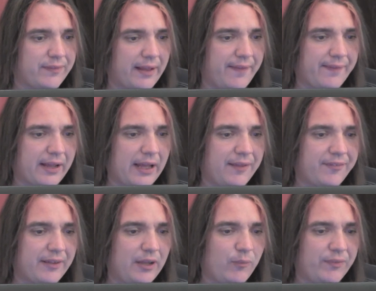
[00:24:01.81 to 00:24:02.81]
on the
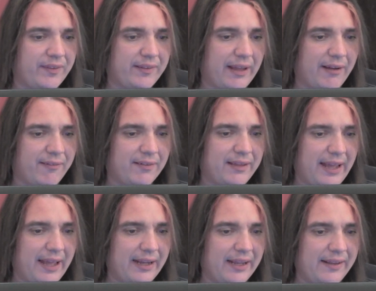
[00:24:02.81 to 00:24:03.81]
consulate was a terror
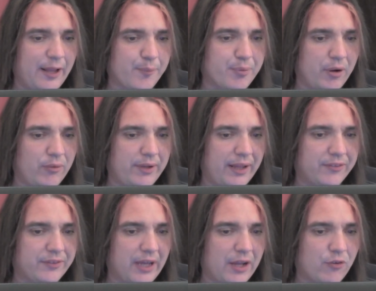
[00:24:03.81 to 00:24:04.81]
attack and not a
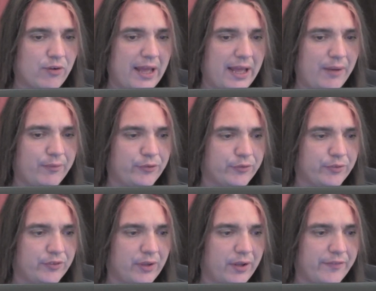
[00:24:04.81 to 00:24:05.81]
protest gone awry was the
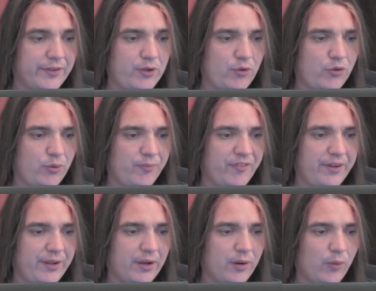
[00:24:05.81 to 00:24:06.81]
result of a YouTube
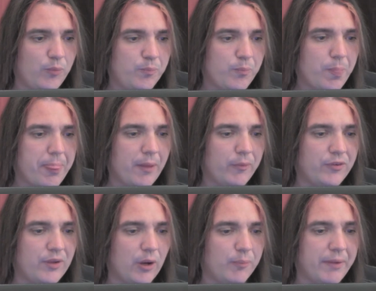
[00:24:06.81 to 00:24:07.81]
video that was
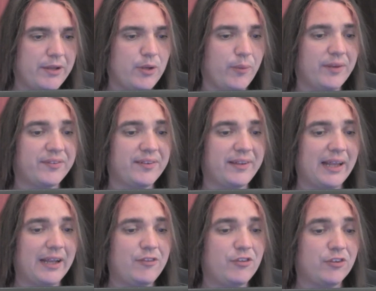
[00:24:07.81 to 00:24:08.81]
known by U.S.
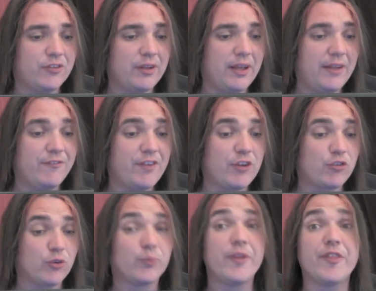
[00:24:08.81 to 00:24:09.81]
intelligence
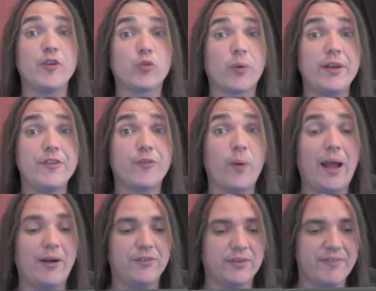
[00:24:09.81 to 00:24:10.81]
officials within 24
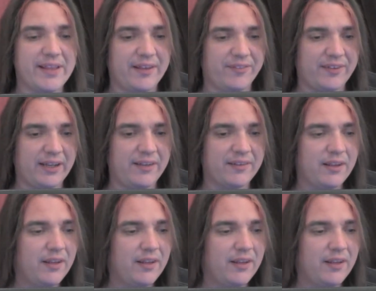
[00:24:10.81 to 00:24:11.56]
hours of the incident.